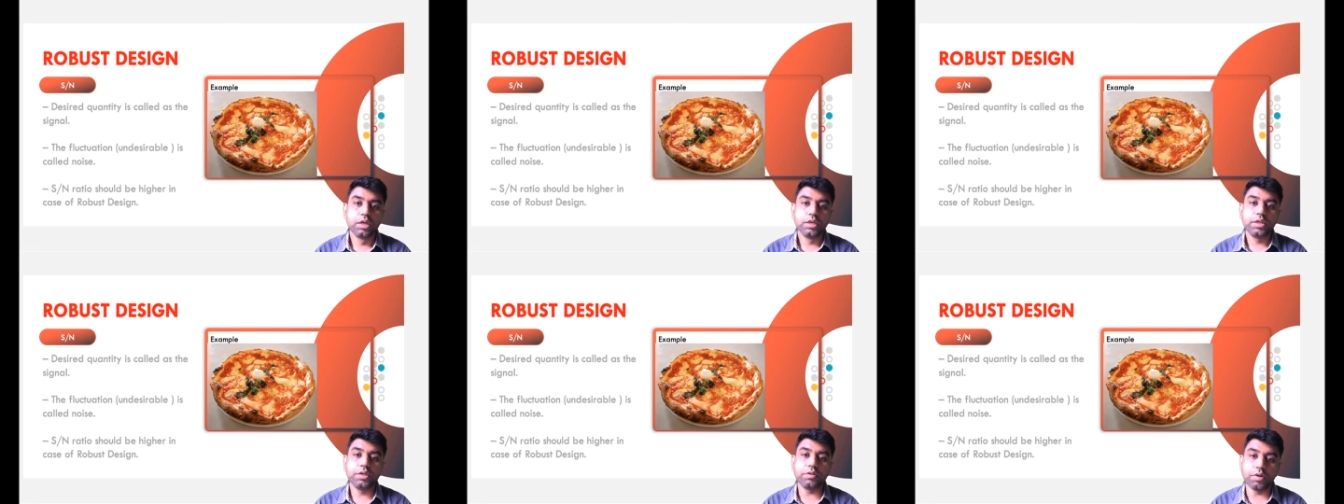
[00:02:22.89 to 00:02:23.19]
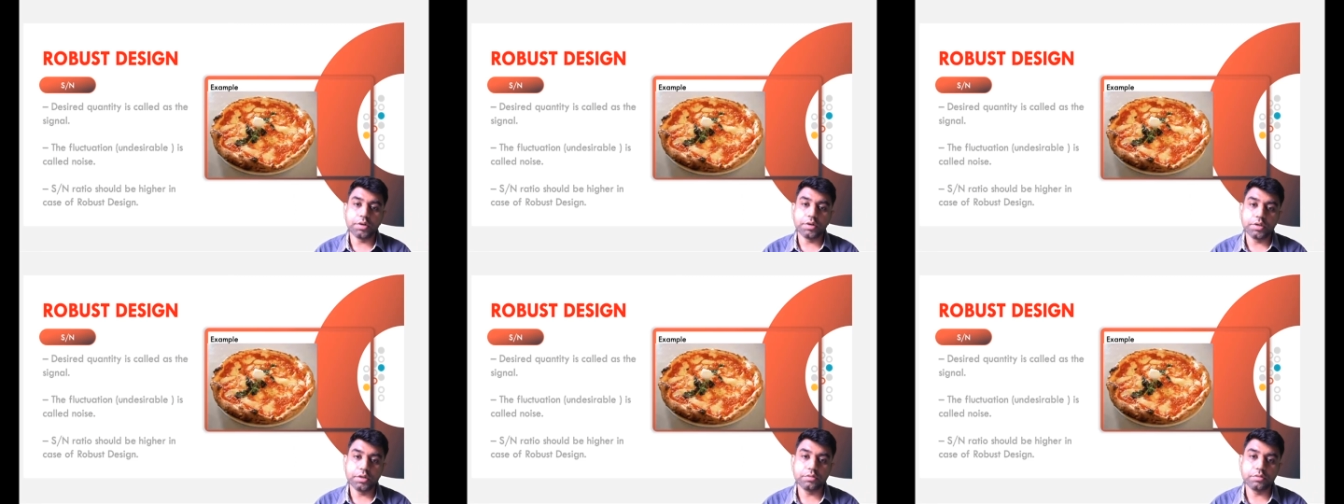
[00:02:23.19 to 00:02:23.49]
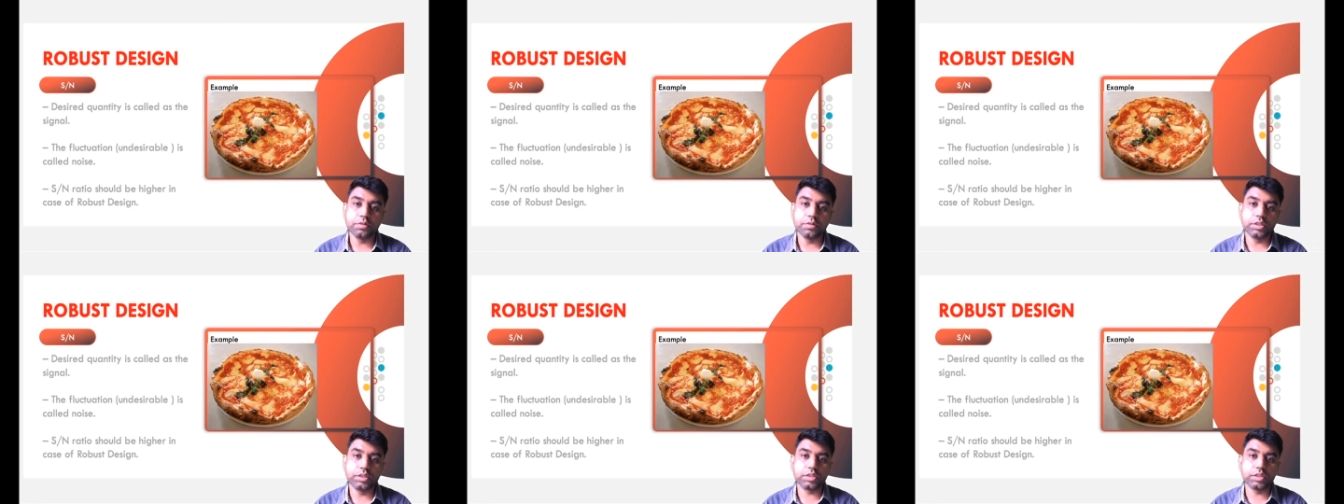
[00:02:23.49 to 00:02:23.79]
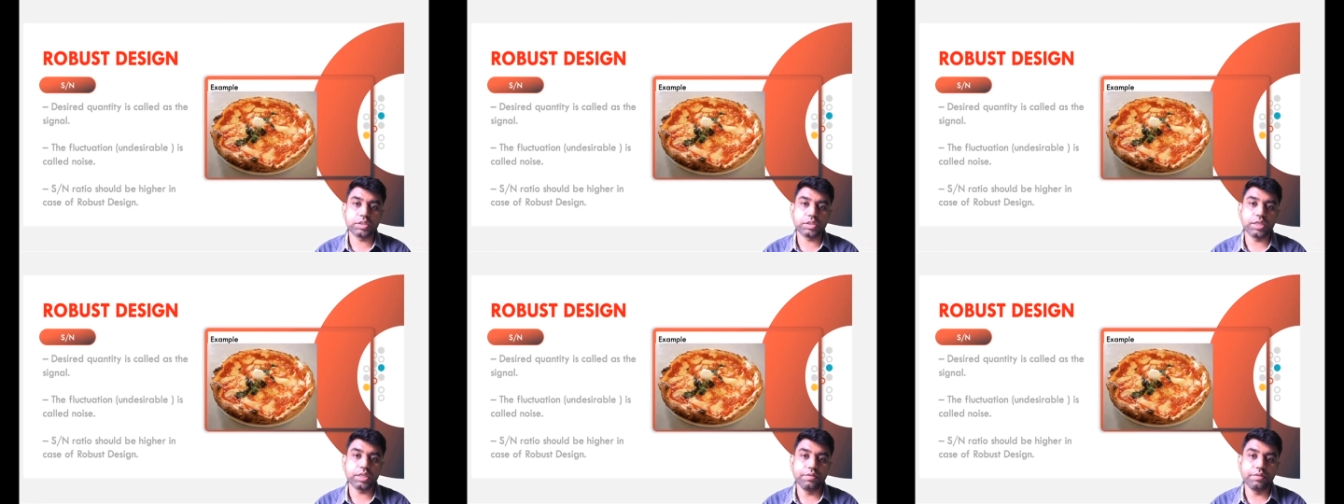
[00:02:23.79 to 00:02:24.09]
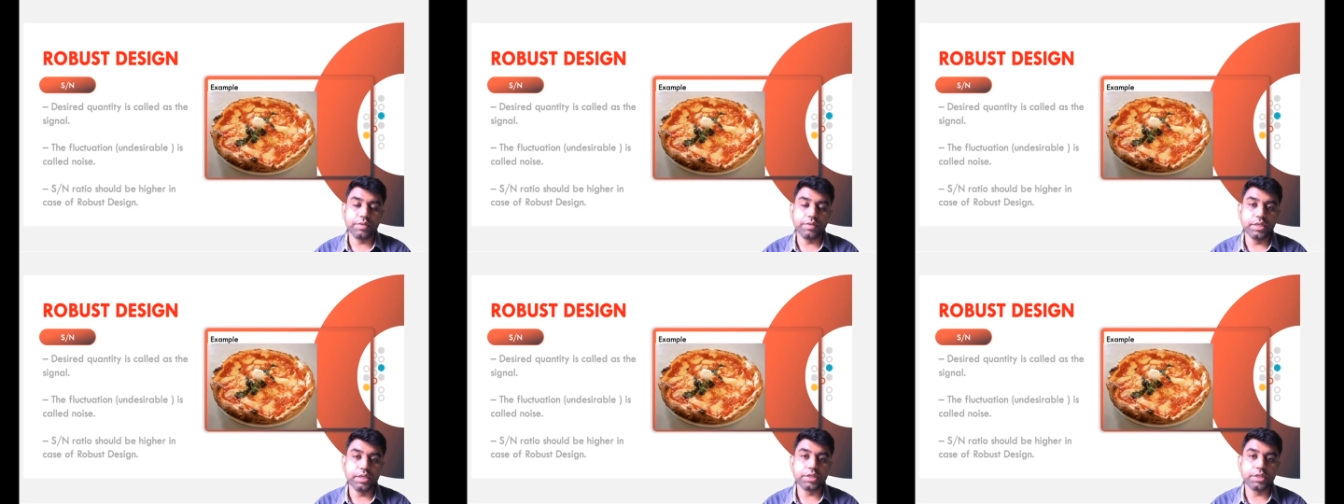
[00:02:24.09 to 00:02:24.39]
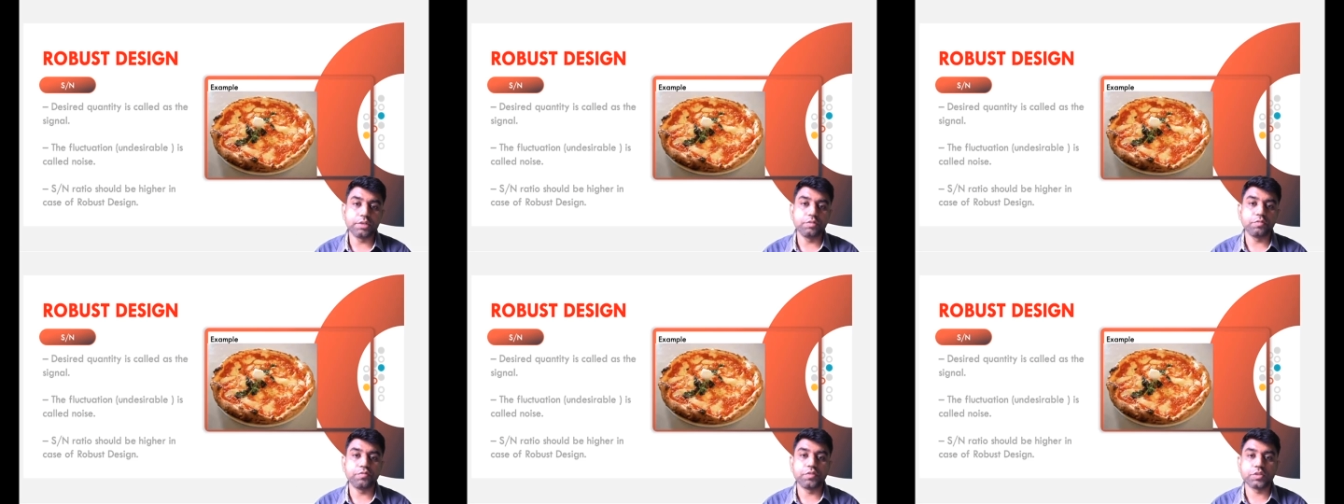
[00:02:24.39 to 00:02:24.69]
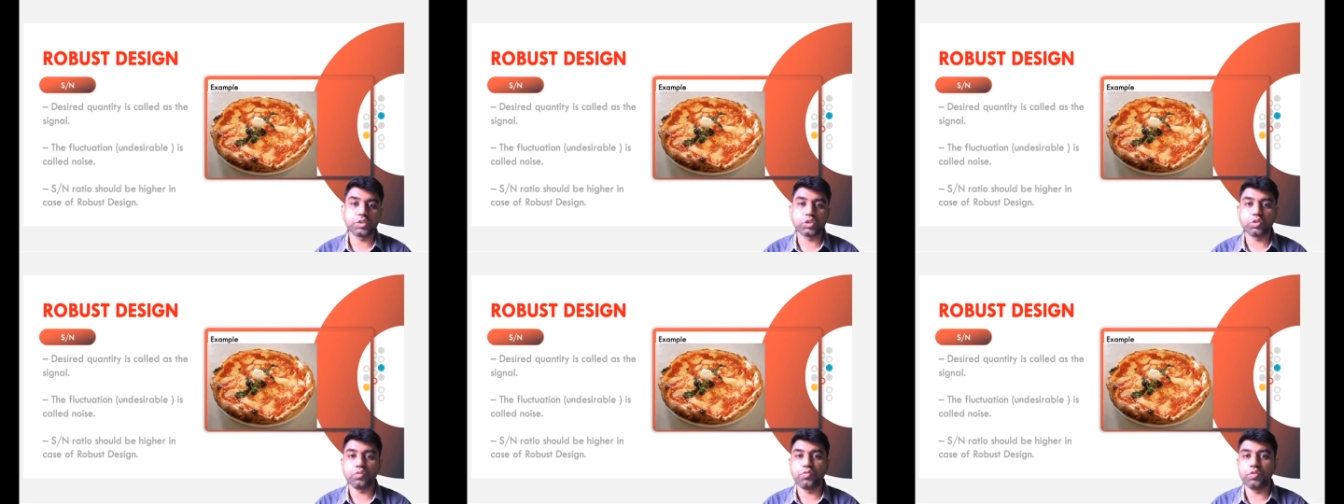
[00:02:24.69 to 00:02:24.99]
In order to understand, we need to
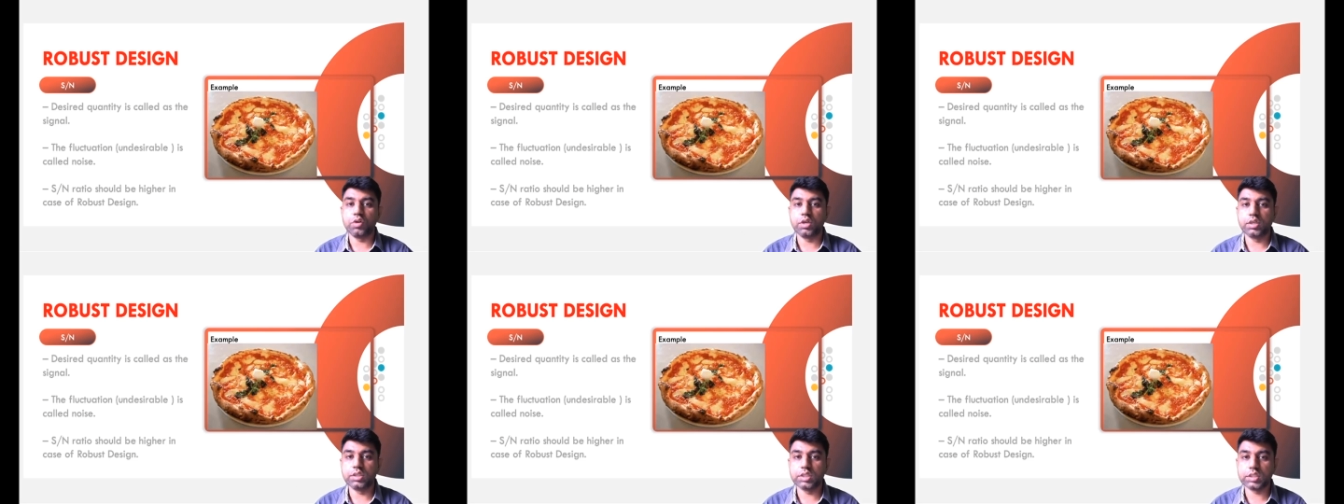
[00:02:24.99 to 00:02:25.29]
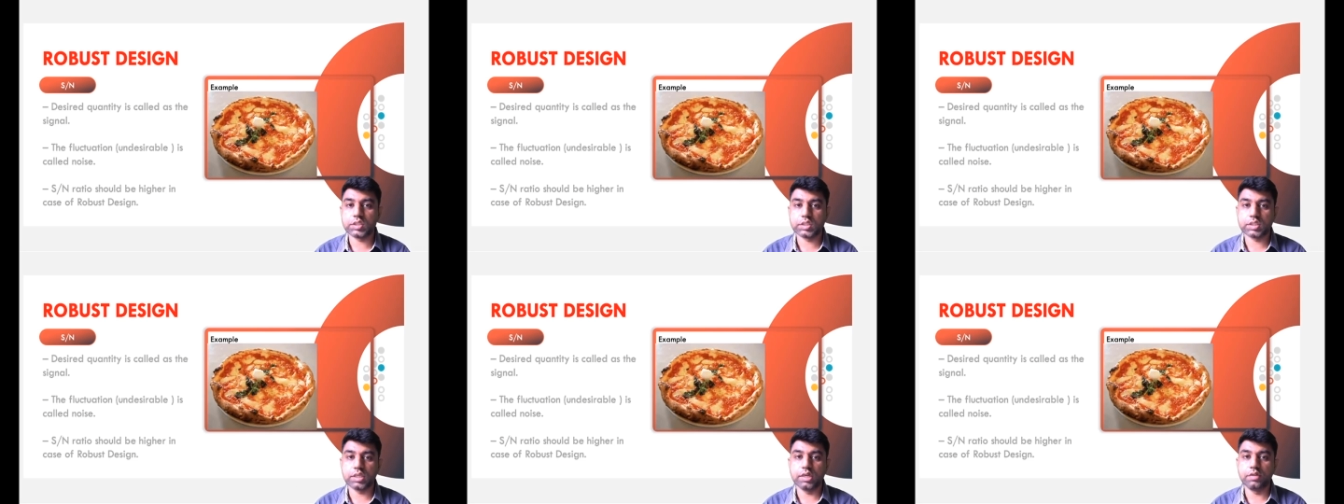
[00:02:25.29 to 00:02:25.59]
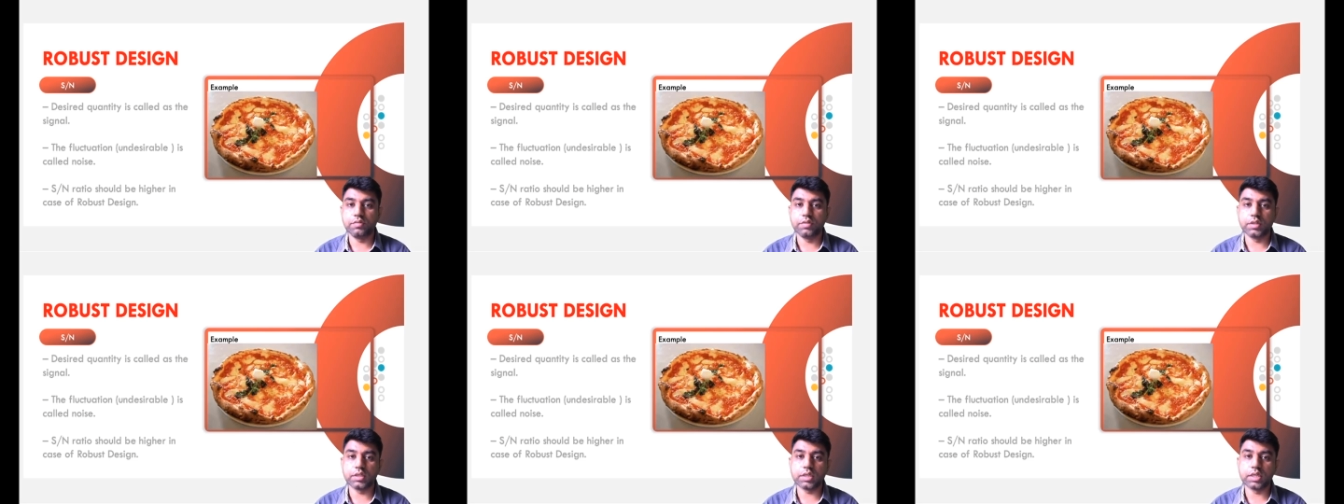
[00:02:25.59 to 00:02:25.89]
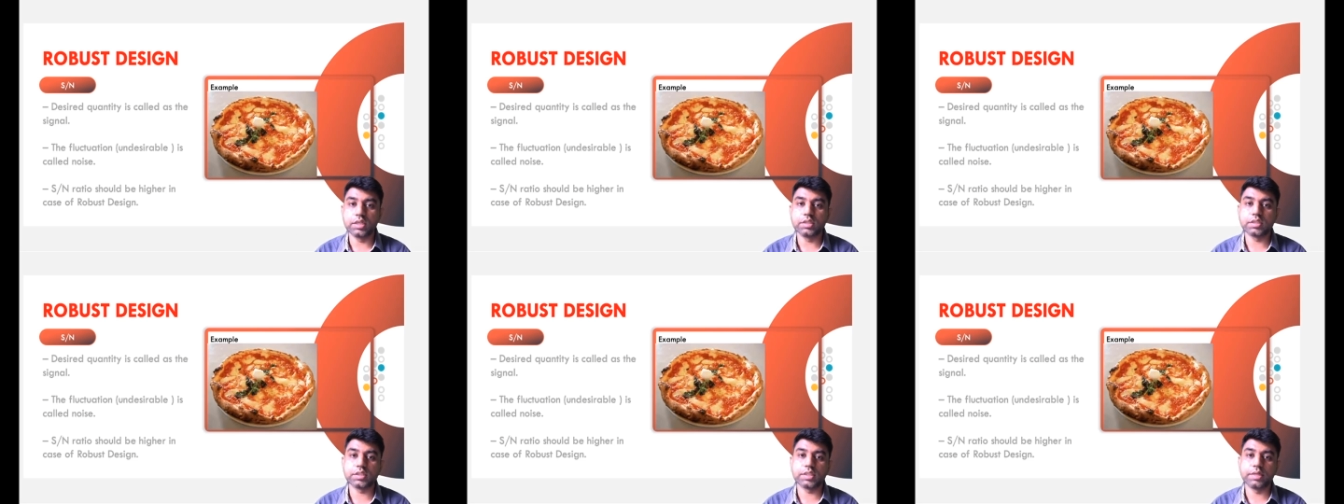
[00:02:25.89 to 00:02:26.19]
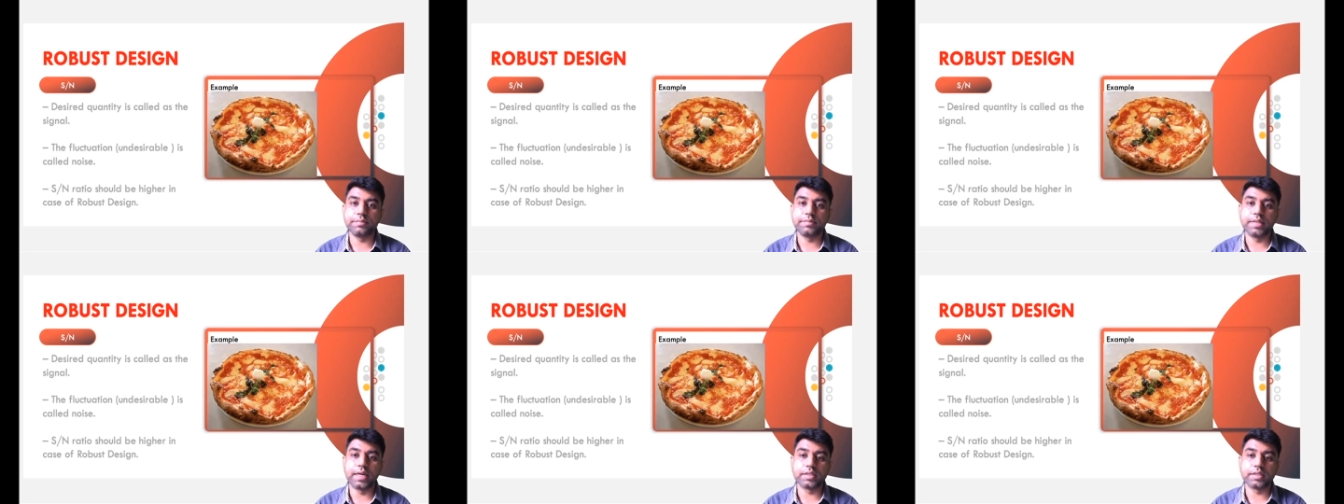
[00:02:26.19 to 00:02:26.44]
first of all understand one concept,